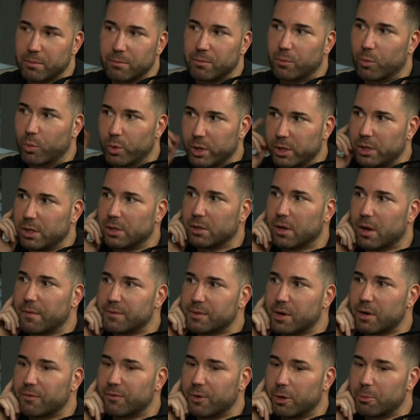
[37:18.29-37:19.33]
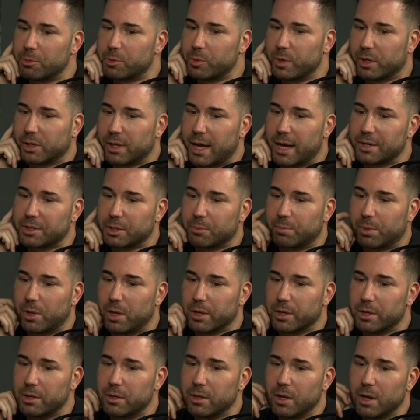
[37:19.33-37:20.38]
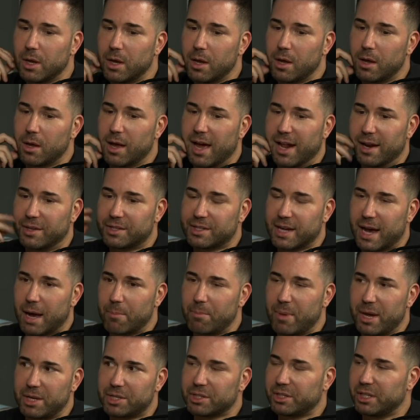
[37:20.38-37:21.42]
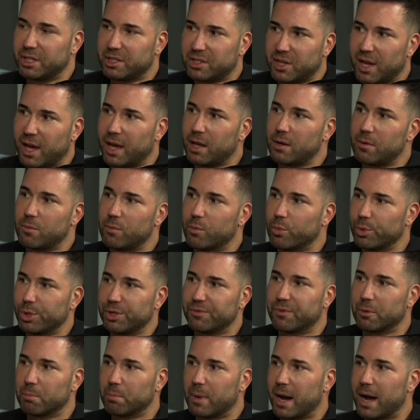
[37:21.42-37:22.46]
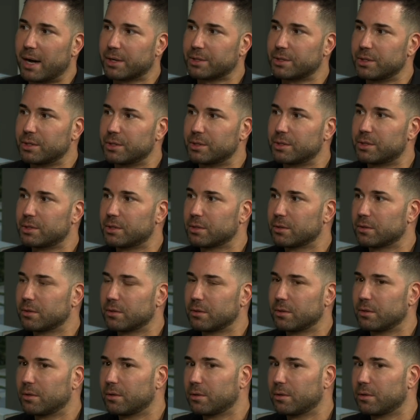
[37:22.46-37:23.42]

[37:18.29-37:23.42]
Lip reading: really loves our Verb Suite Classic plugin, and it's got basically 10 reverb boxes,